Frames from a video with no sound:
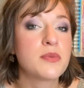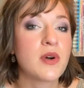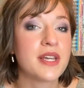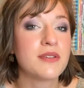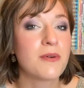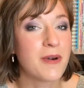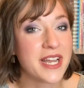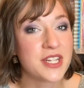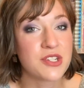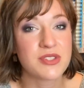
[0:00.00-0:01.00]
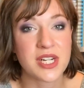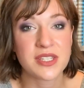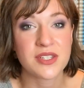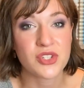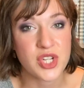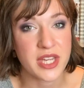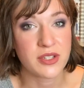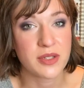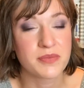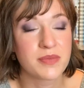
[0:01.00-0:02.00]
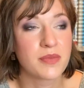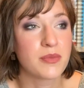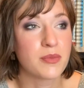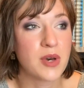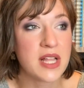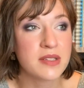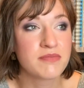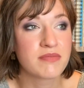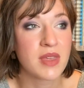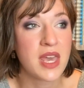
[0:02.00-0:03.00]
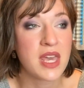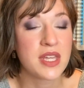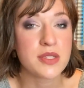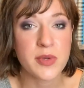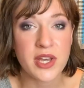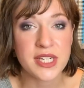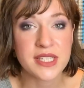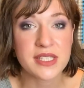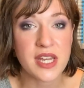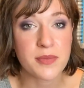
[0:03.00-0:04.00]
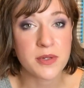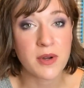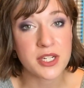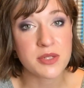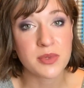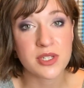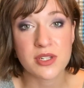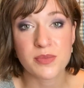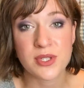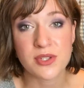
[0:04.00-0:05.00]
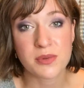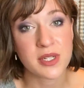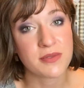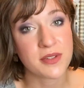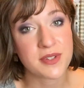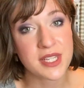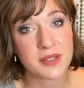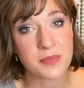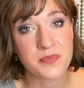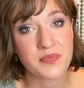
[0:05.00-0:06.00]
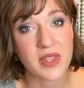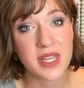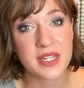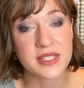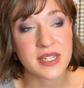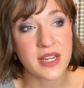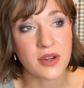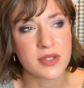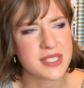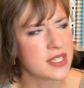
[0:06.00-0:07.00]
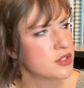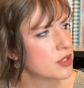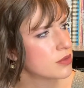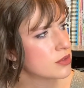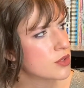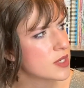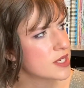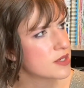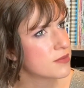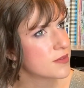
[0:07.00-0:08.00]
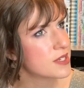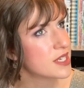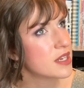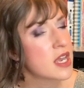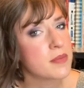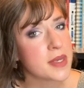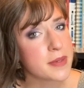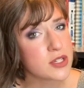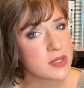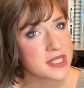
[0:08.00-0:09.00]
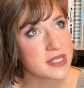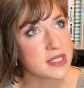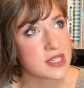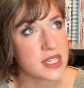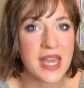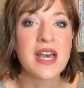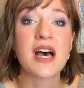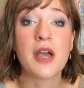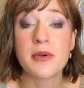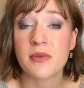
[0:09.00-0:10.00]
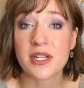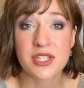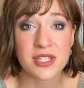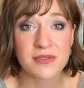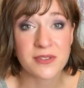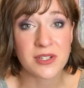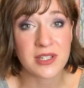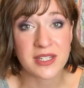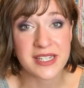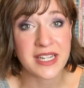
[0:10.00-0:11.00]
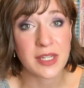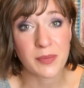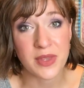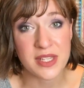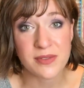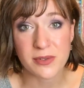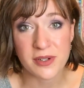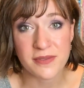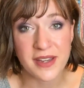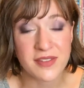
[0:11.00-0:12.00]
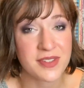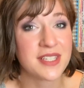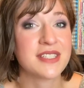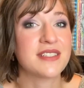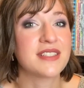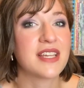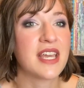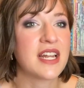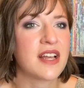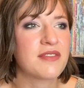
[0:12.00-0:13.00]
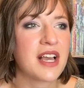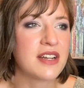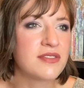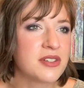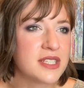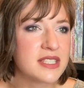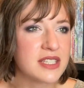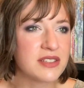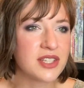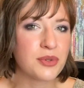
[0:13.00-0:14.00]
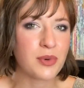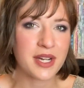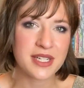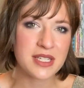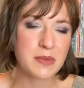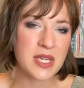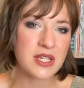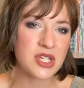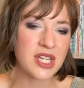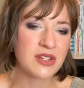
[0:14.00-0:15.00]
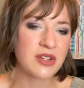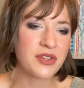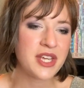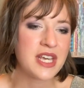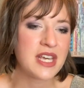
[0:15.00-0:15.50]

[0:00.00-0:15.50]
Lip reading: 1, why did you start this channel? Well, to be honest, I've been watching Booktube since 2015. It is now, is that true? 2015? Maybe 2016. I've been watching it for a long time. That's 4 or 5 years. And I've kind of always secretly wanted to make a channel,